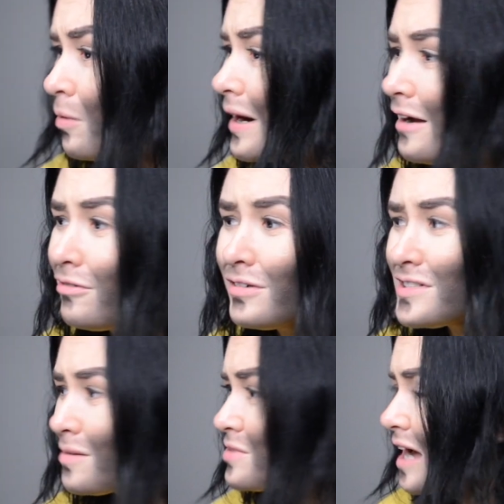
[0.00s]
around
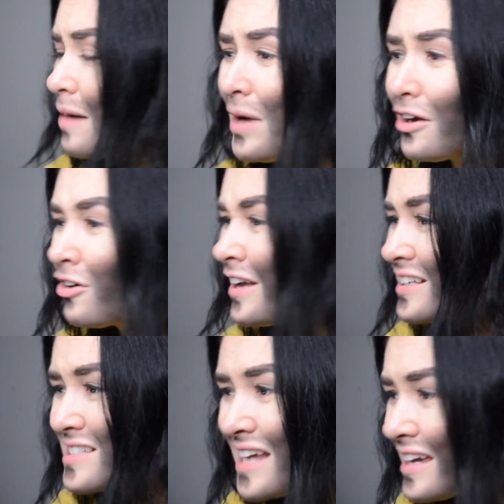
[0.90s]
sometime on our
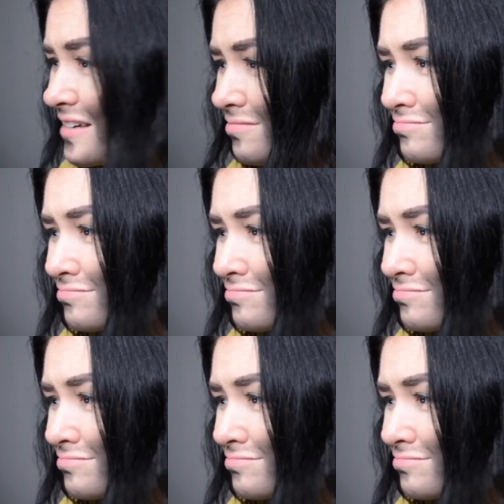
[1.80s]
next date.